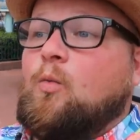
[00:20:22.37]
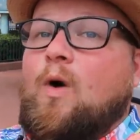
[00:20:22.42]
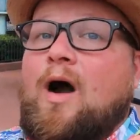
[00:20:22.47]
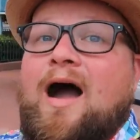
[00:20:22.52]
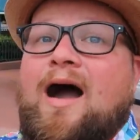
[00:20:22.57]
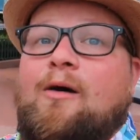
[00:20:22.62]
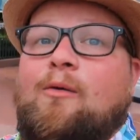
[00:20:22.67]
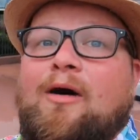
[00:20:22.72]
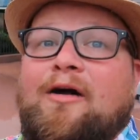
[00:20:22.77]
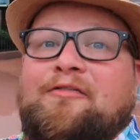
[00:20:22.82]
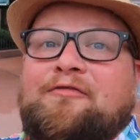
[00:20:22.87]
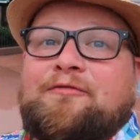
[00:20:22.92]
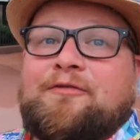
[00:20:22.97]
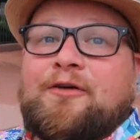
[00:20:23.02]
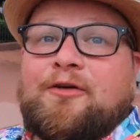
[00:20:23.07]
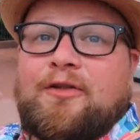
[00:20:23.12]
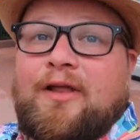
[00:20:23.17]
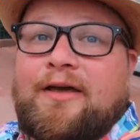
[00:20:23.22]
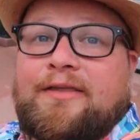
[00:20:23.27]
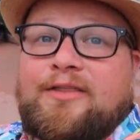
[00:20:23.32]
Wow, I
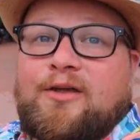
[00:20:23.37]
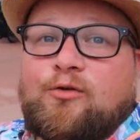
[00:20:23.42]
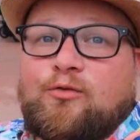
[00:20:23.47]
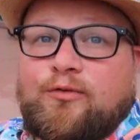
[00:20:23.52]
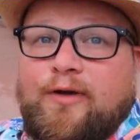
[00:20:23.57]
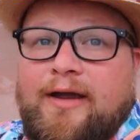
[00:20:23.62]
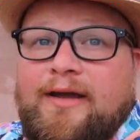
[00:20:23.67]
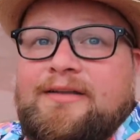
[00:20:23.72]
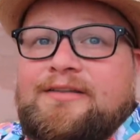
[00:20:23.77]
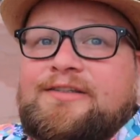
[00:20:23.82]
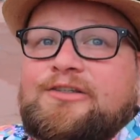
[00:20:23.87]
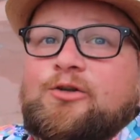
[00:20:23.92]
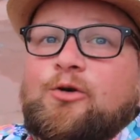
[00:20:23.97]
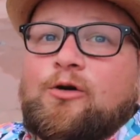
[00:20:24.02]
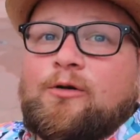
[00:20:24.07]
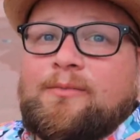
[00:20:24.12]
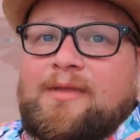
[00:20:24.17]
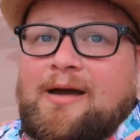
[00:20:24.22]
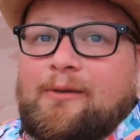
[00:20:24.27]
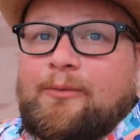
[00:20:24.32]
feel like the
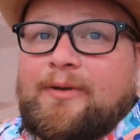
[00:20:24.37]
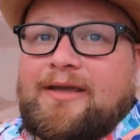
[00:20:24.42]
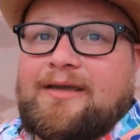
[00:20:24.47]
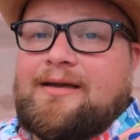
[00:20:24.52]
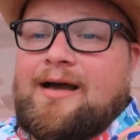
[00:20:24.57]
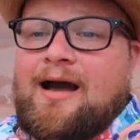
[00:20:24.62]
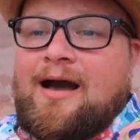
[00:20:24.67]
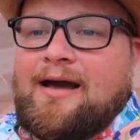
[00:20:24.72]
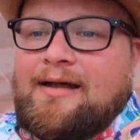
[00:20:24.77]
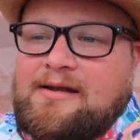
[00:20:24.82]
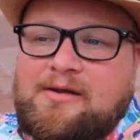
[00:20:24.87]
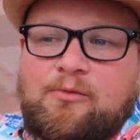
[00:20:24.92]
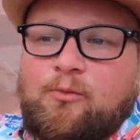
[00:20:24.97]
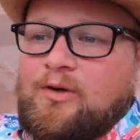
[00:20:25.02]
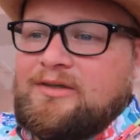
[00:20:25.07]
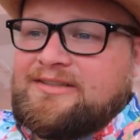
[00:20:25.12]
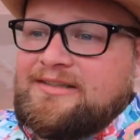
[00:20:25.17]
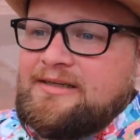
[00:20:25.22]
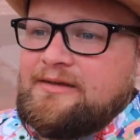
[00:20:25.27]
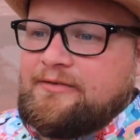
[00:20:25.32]
rainstorm that we got, it
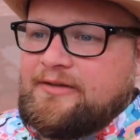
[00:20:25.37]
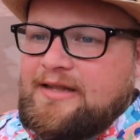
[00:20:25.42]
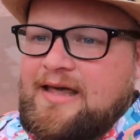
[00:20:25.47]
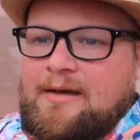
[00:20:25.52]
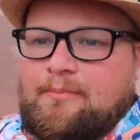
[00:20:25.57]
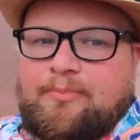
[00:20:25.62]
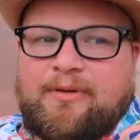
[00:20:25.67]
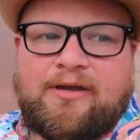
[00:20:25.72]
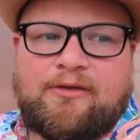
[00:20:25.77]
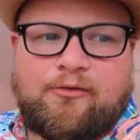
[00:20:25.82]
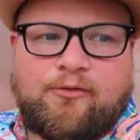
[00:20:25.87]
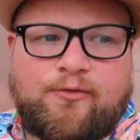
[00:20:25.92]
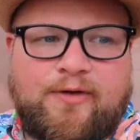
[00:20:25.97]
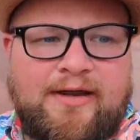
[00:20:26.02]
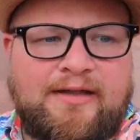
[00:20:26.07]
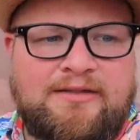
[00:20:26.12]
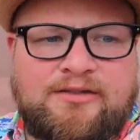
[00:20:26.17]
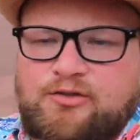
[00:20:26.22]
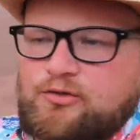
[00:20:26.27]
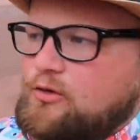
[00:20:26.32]
wasn't even that big of a
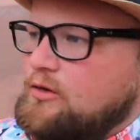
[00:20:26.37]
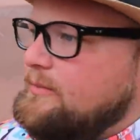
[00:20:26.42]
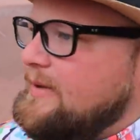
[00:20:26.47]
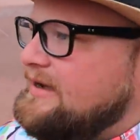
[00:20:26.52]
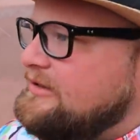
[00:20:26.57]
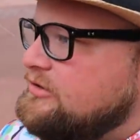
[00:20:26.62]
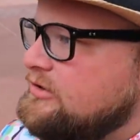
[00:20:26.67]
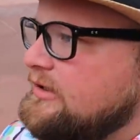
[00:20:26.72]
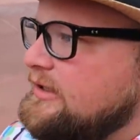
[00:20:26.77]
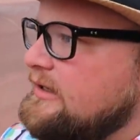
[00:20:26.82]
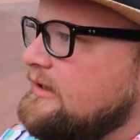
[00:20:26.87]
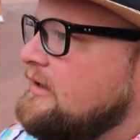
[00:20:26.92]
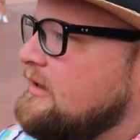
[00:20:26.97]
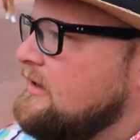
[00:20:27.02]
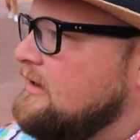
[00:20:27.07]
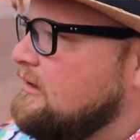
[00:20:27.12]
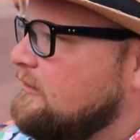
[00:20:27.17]
rainstorm, actually